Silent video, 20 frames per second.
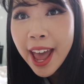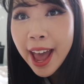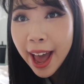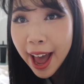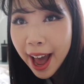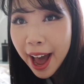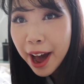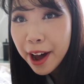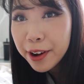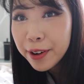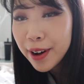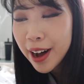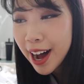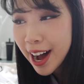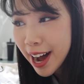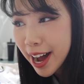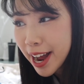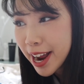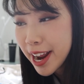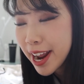how
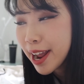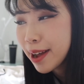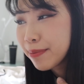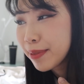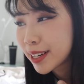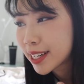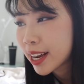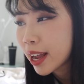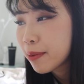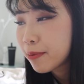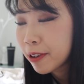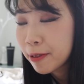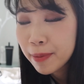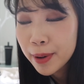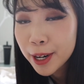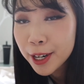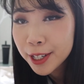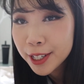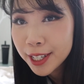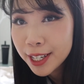I am the type of
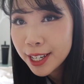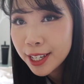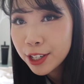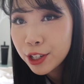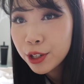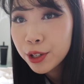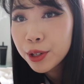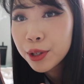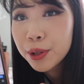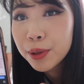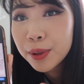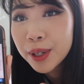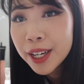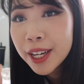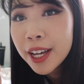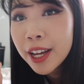person to